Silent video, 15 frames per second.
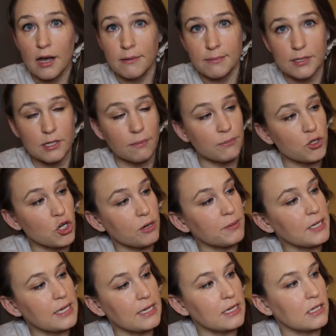some
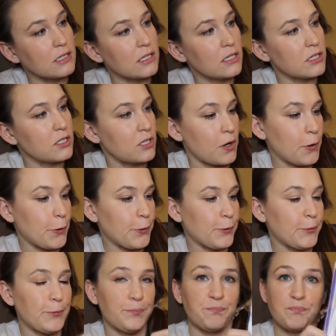sharpenings.
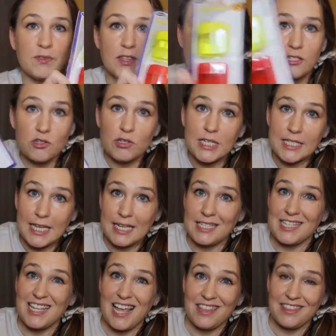So these are the
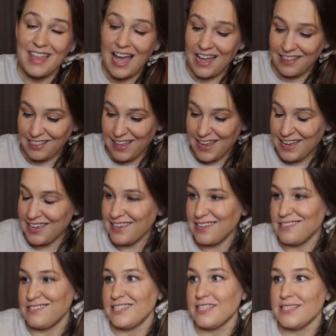sizes that I like,
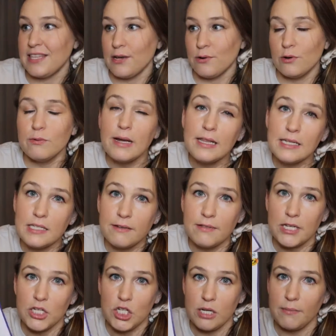and since they were
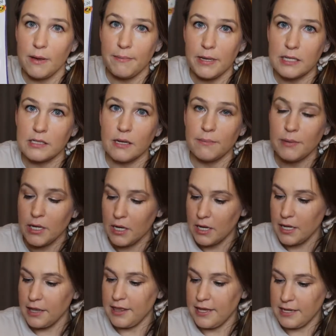relatively cheap, I picked up
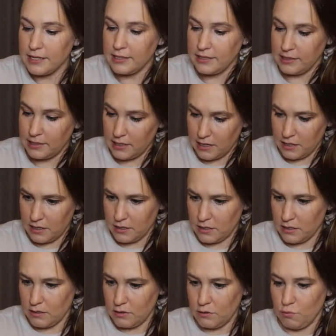this
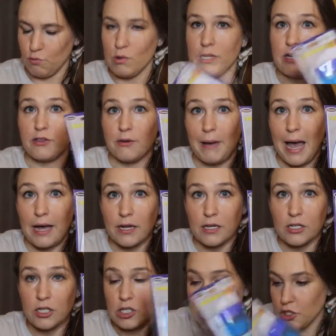and one other
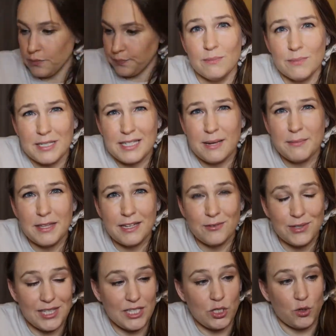package. Same thing
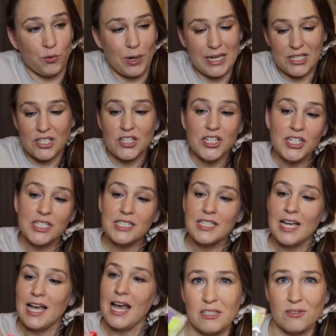with these erasers.
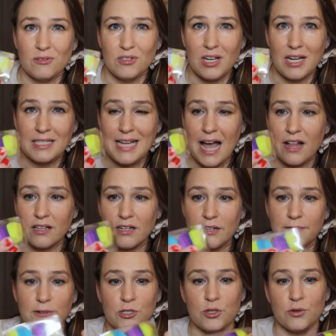They're $1
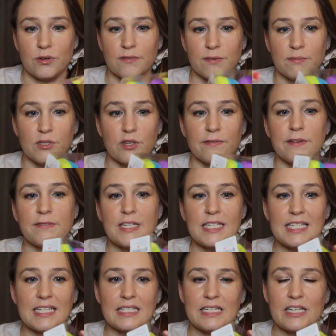for 2 of them, so 50
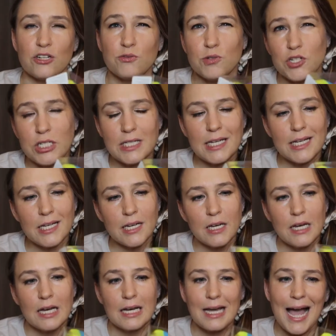cents each, which is like
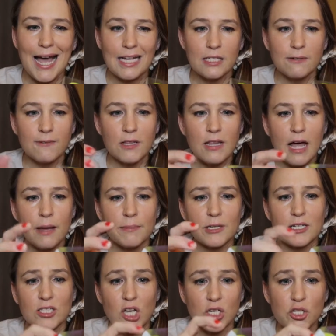kind of a lot, but
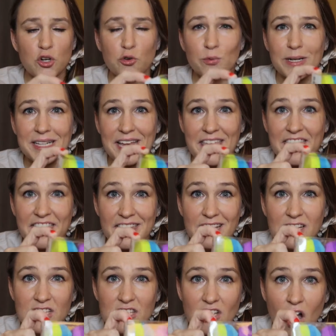it's also a really thick,
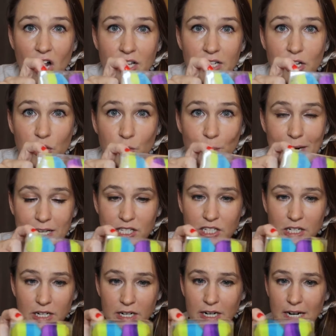solid
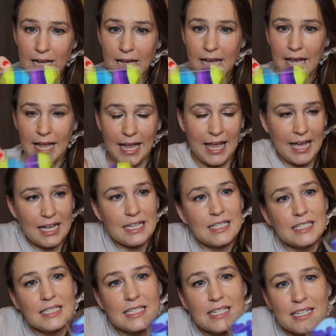eraser.
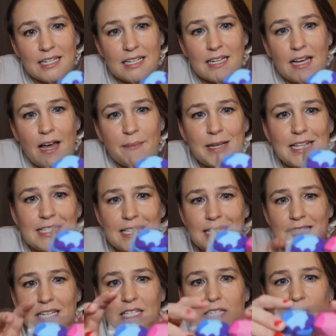And I mean, it says
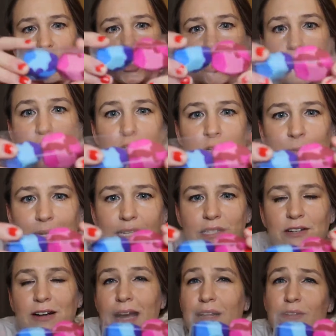it's the geode
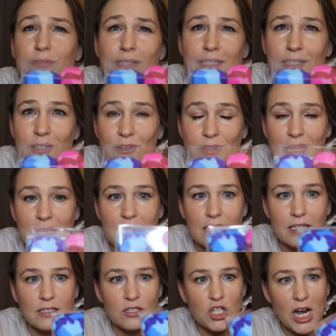eraser. I don't really know that
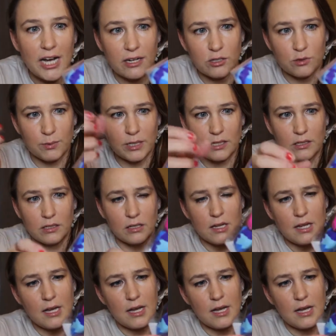the child will